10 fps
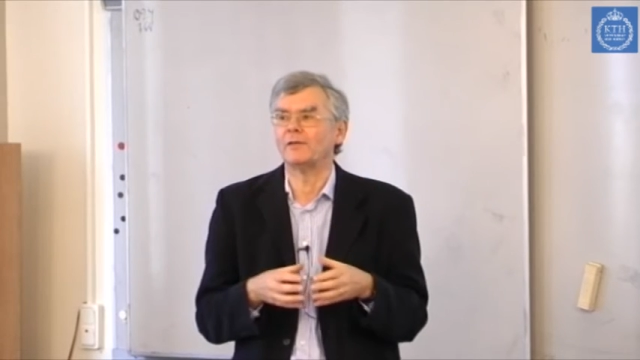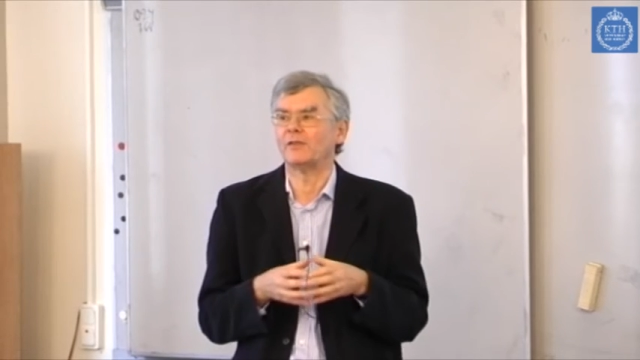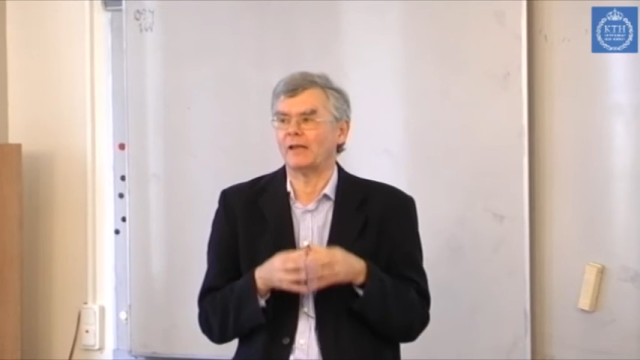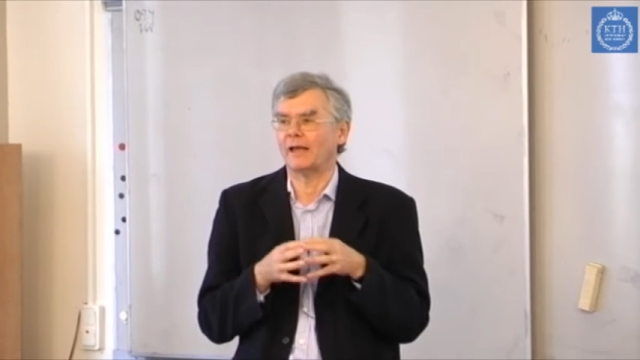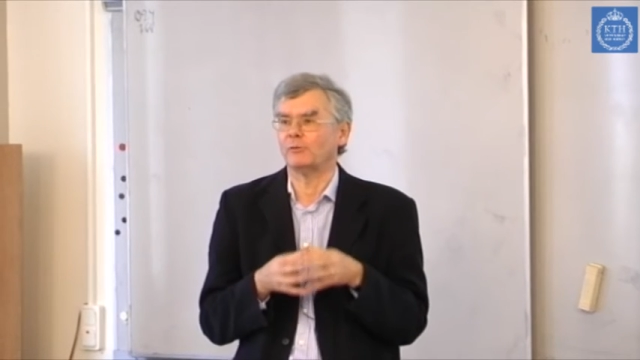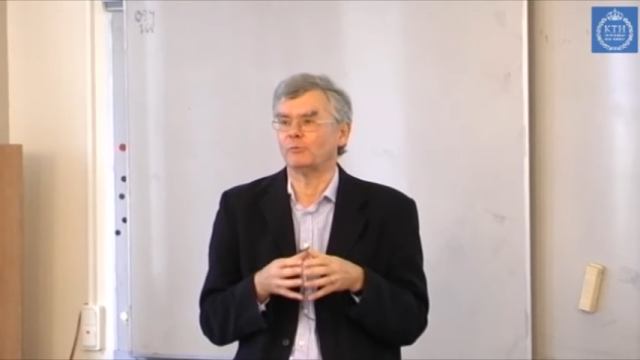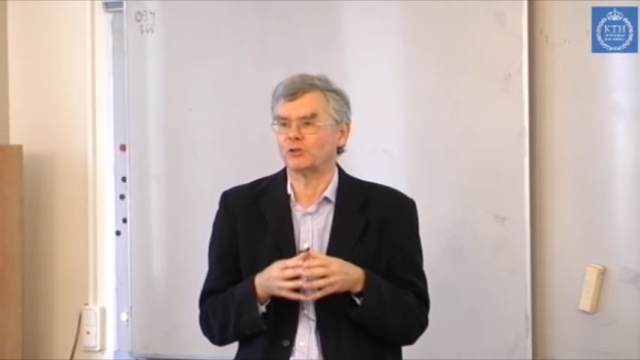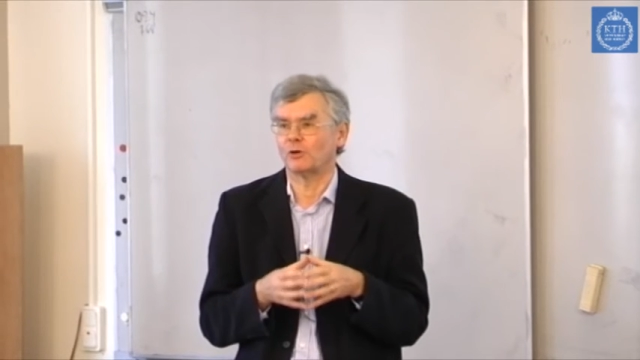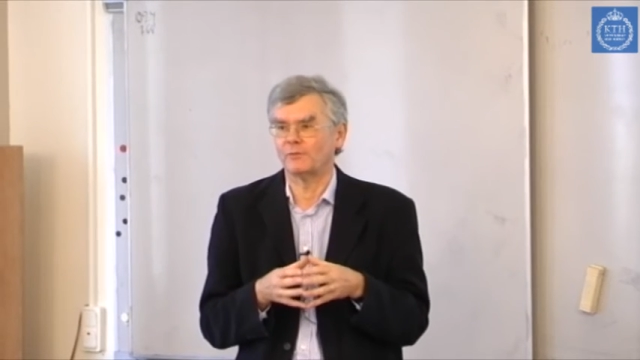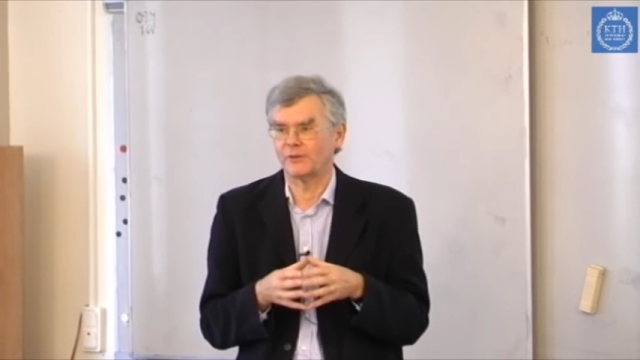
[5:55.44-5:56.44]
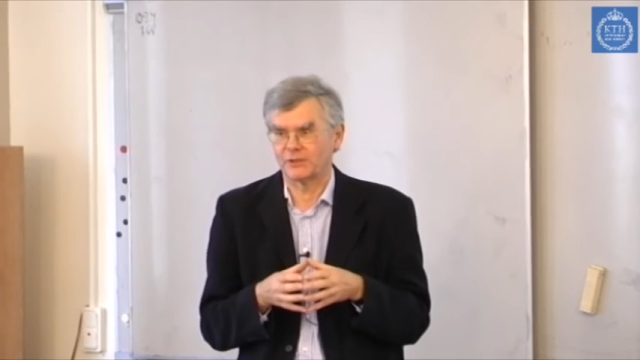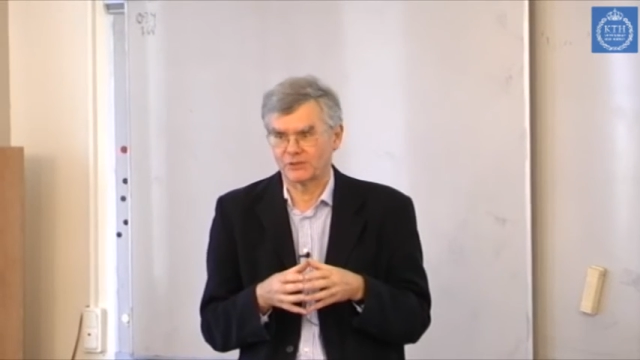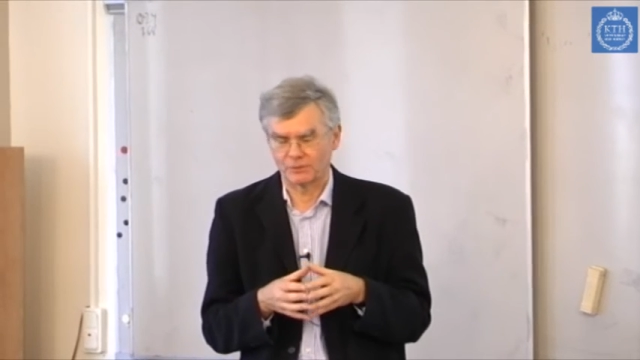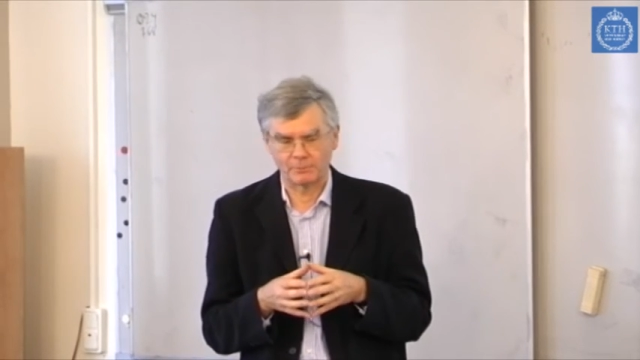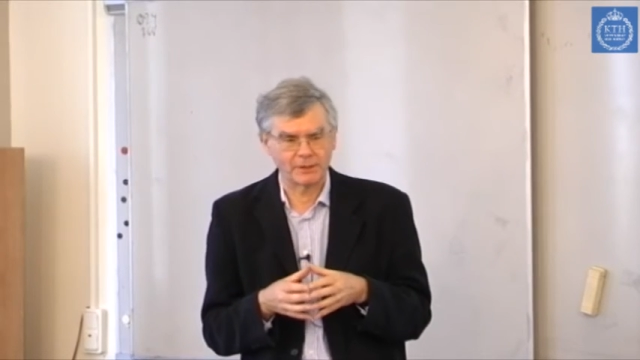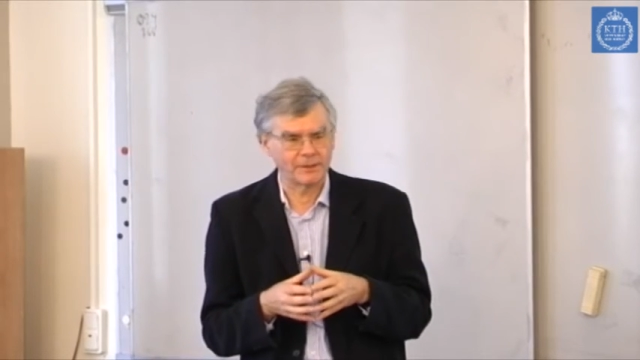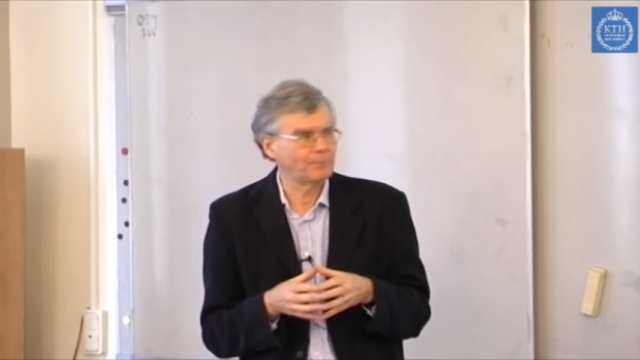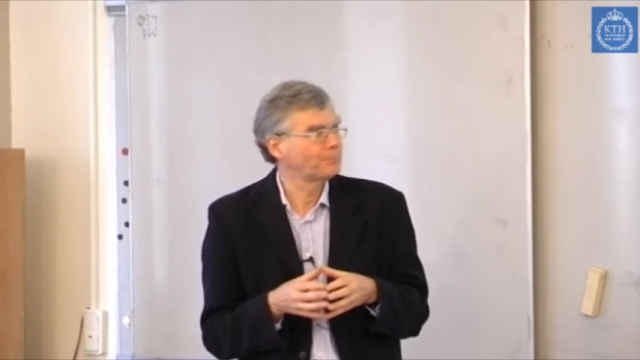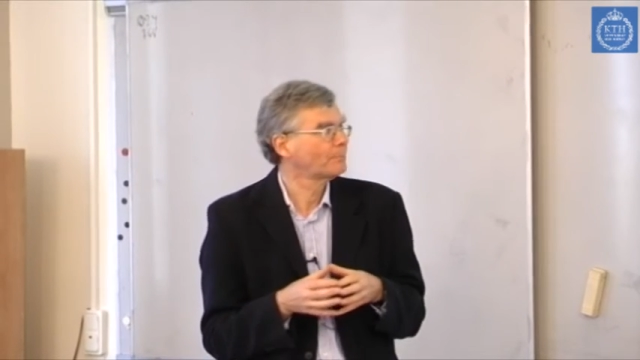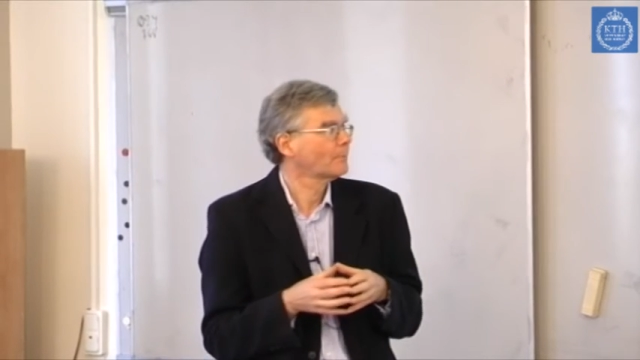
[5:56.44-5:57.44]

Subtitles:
the language of the discipline?